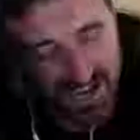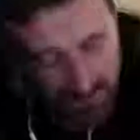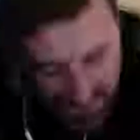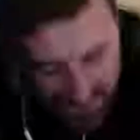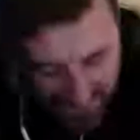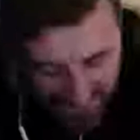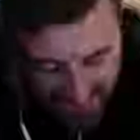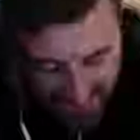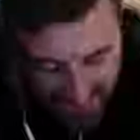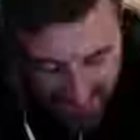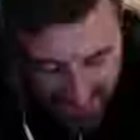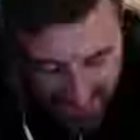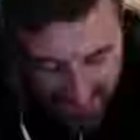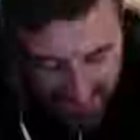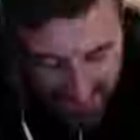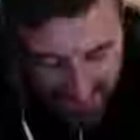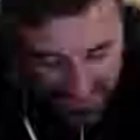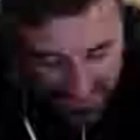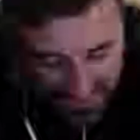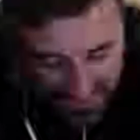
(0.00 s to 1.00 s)
I was going to say, is
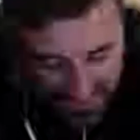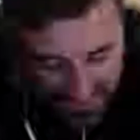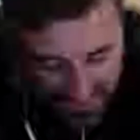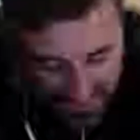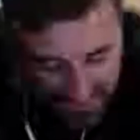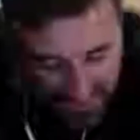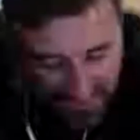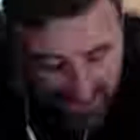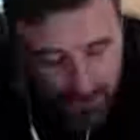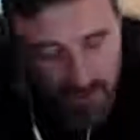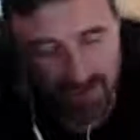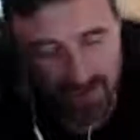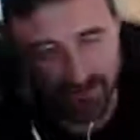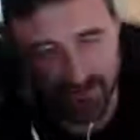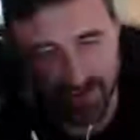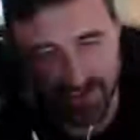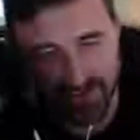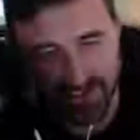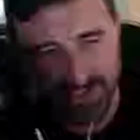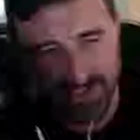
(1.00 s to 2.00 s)
this like where the
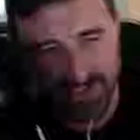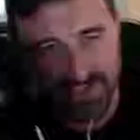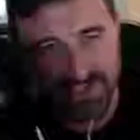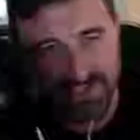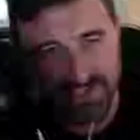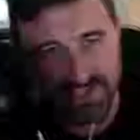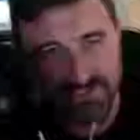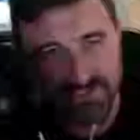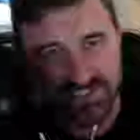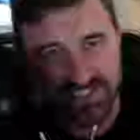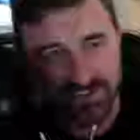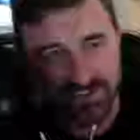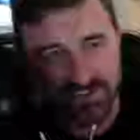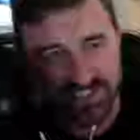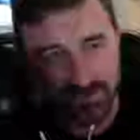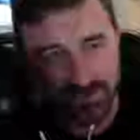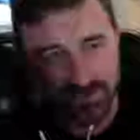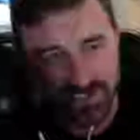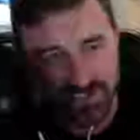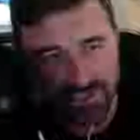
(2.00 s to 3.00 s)
foundations of
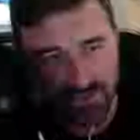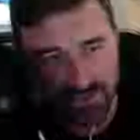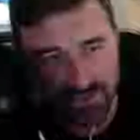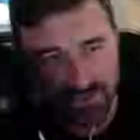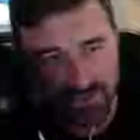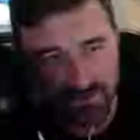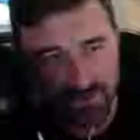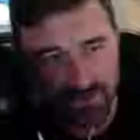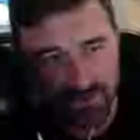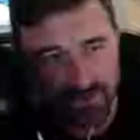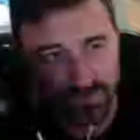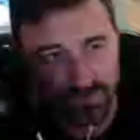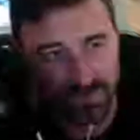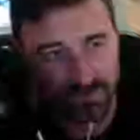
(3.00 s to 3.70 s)
self-sabotage come up?